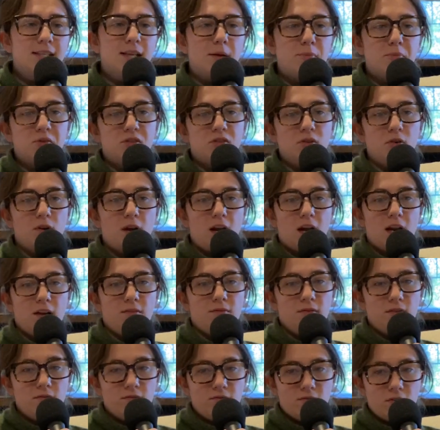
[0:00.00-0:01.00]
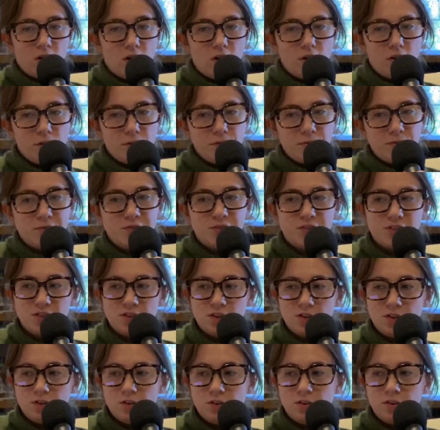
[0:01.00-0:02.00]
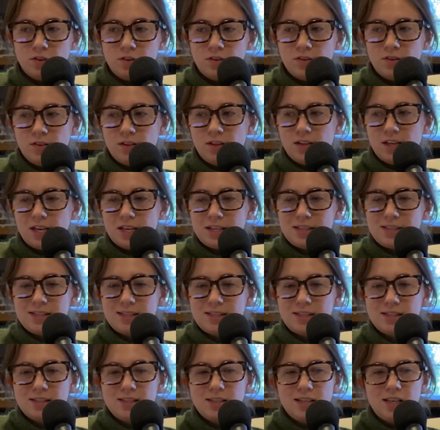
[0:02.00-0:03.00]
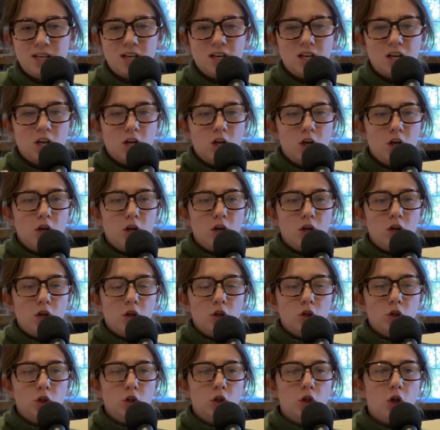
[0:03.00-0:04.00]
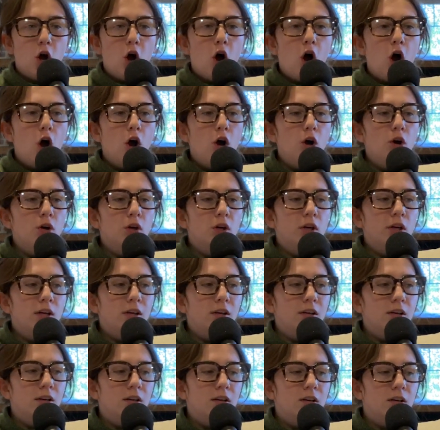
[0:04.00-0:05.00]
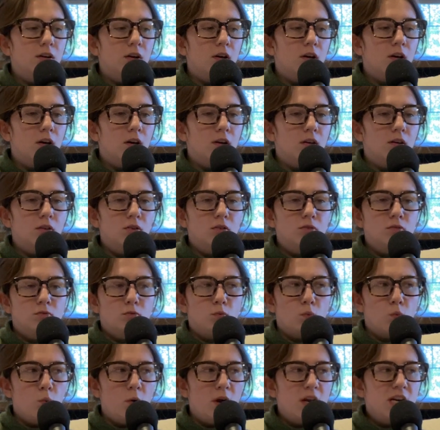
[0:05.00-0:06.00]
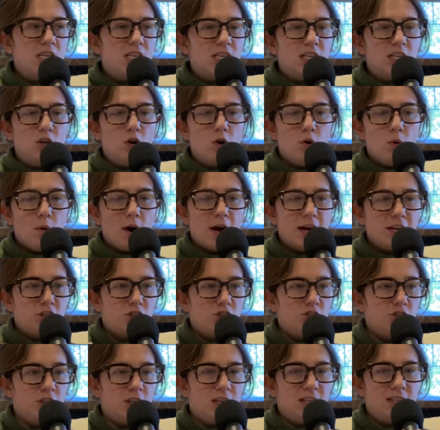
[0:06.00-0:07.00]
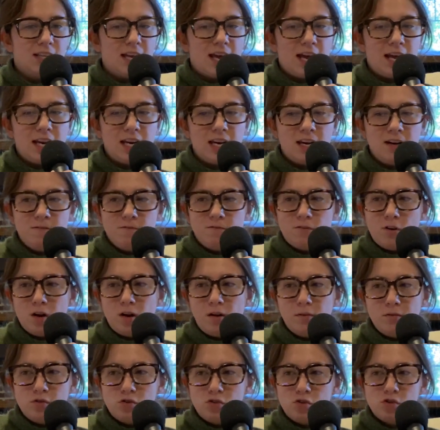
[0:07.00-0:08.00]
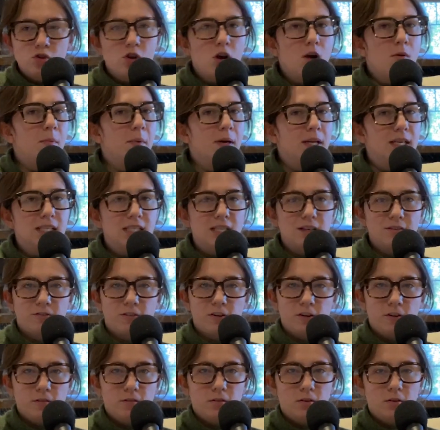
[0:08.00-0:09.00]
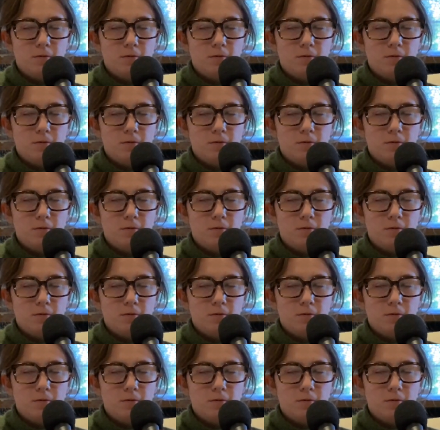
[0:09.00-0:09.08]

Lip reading: episode kind of involves this long-winded question that involves so many different